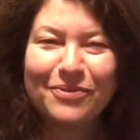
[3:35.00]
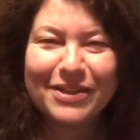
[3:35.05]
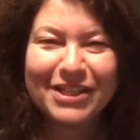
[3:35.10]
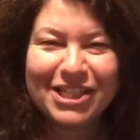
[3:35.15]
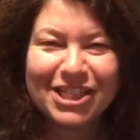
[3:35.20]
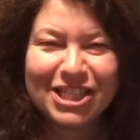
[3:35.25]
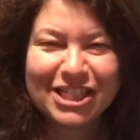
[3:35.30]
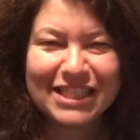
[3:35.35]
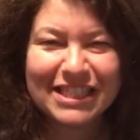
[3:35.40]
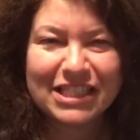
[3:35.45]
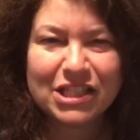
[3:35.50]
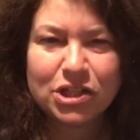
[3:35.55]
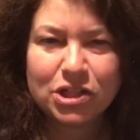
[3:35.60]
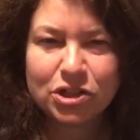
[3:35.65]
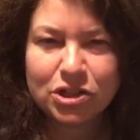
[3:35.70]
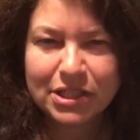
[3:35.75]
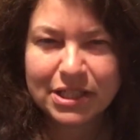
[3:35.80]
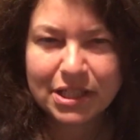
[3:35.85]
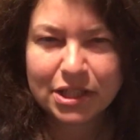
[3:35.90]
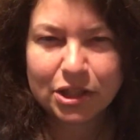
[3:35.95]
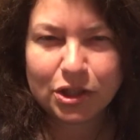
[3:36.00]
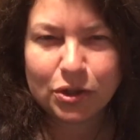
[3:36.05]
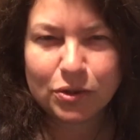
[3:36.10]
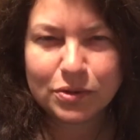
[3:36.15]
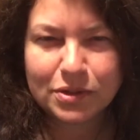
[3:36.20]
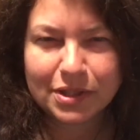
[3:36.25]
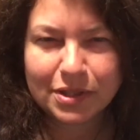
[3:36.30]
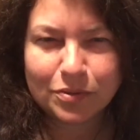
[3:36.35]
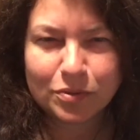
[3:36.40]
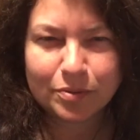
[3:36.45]
wishes. Did you see the
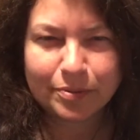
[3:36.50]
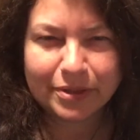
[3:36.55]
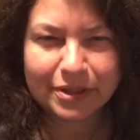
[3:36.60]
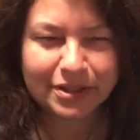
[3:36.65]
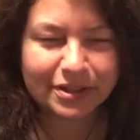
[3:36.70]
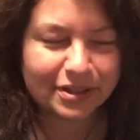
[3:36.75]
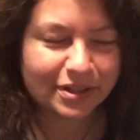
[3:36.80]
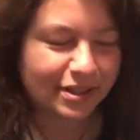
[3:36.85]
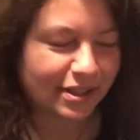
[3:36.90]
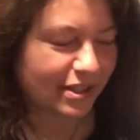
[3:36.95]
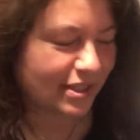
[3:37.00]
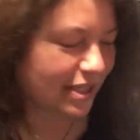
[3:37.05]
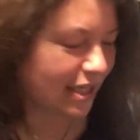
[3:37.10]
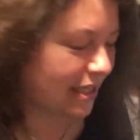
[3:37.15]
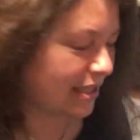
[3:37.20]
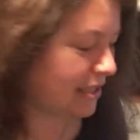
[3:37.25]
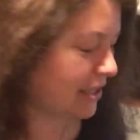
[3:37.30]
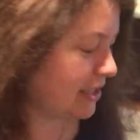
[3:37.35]
ghostly woman? Because I